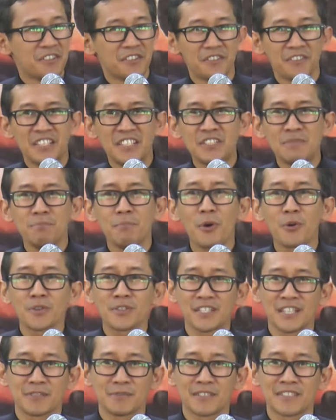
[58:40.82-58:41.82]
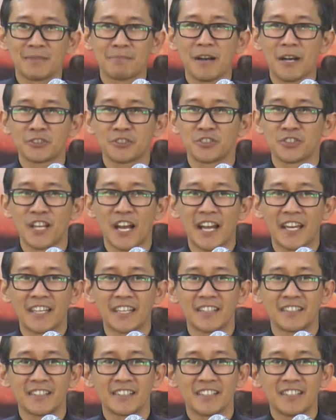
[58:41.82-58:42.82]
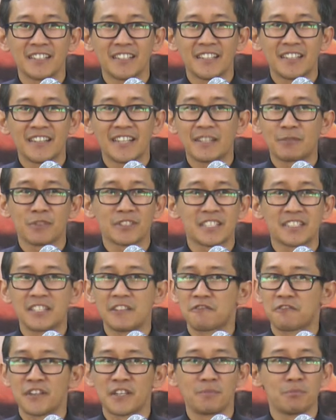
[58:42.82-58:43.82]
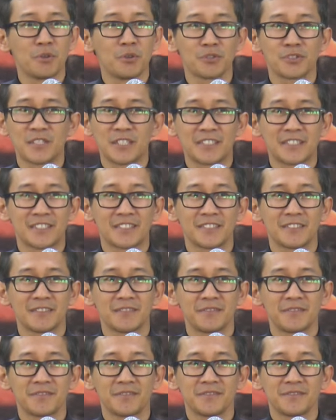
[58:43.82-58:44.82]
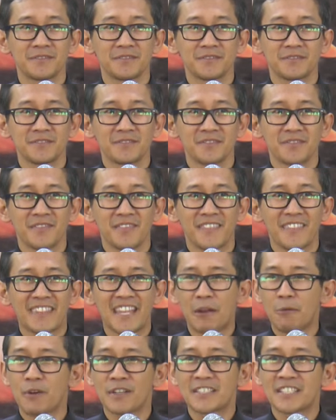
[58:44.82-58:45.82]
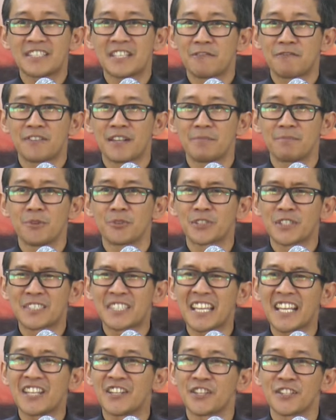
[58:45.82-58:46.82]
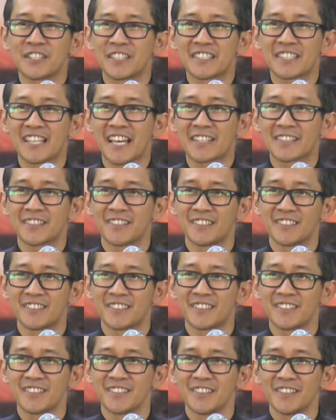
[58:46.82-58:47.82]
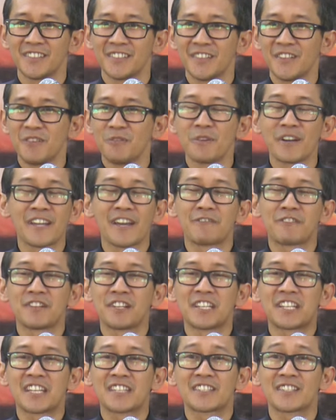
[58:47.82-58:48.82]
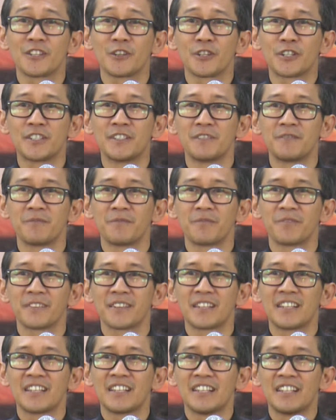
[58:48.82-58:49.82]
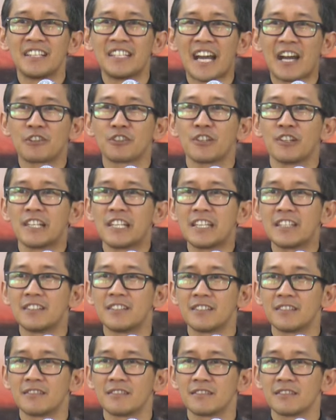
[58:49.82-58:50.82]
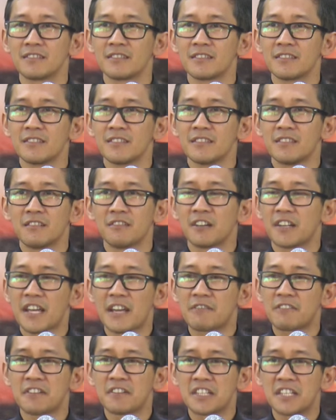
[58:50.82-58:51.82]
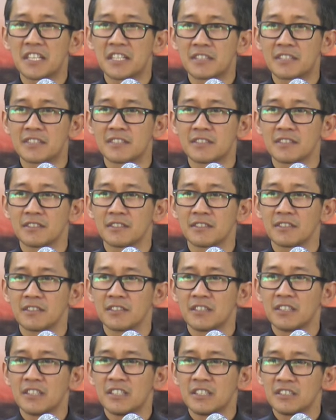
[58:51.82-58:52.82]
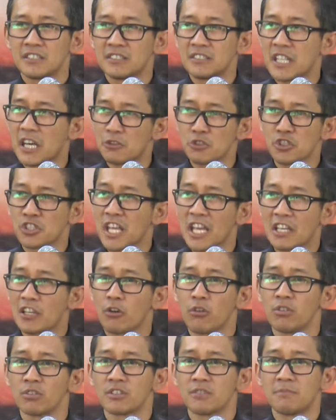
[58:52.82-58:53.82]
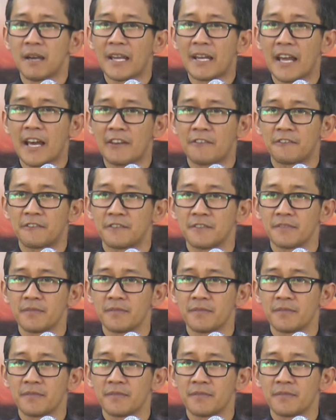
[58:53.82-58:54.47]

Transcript: when Moses was about to die, that was a different Moses. That was a different Moses. He learned his lessons. Whatever it is, Lord, now you lead. Whatever it is, now you take hold of my life.